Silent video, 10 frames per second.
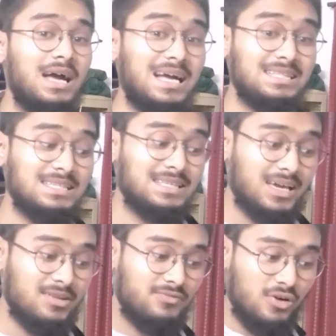And the
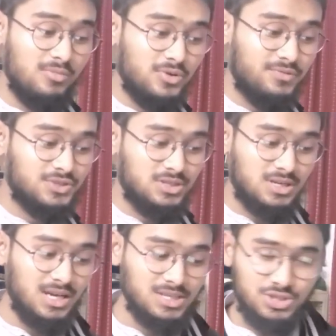second form of
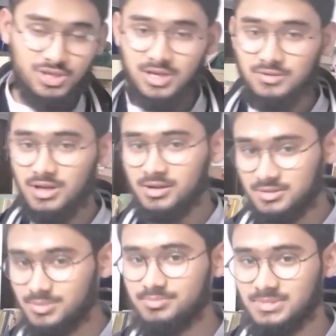shirka is shirkatul
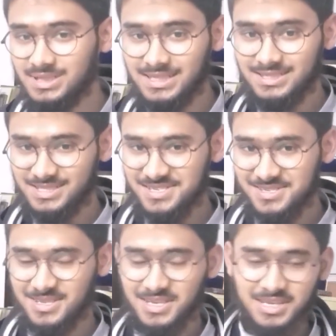aqd.
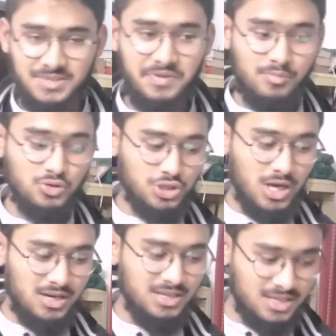This is where
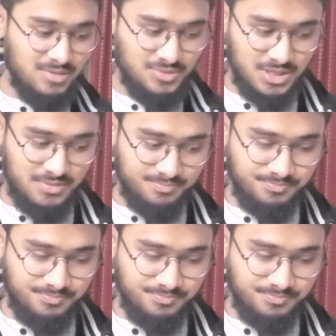musharakah comes in.